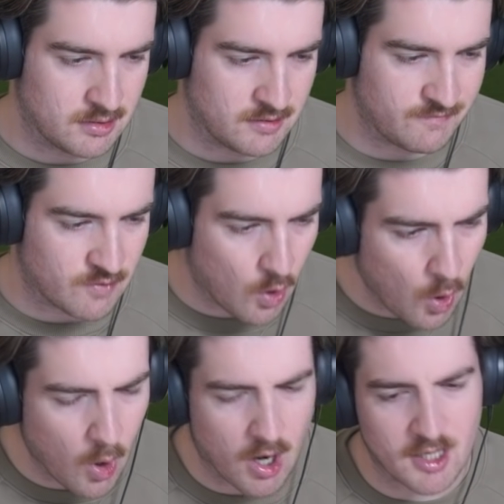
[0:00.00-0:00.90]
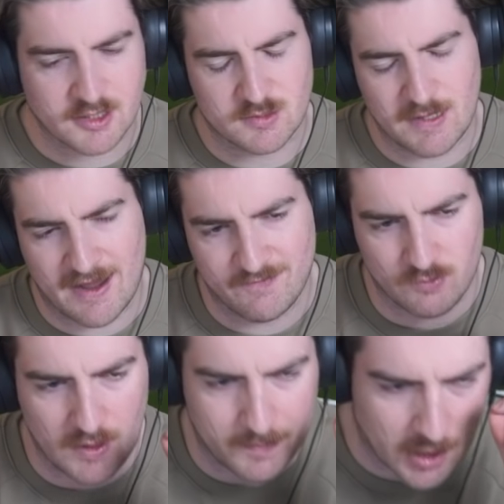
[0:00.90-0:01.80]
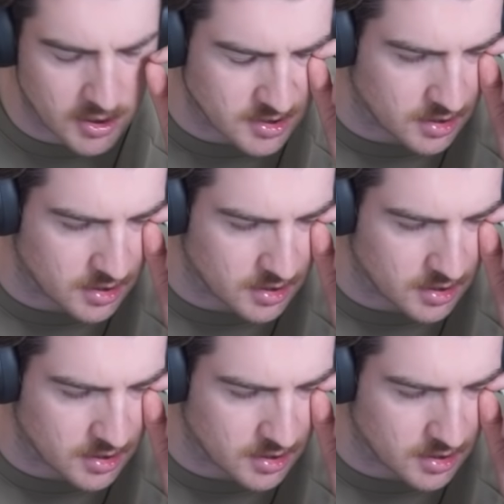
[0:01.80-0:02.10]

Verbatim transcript: cup. Of course, we have three pars in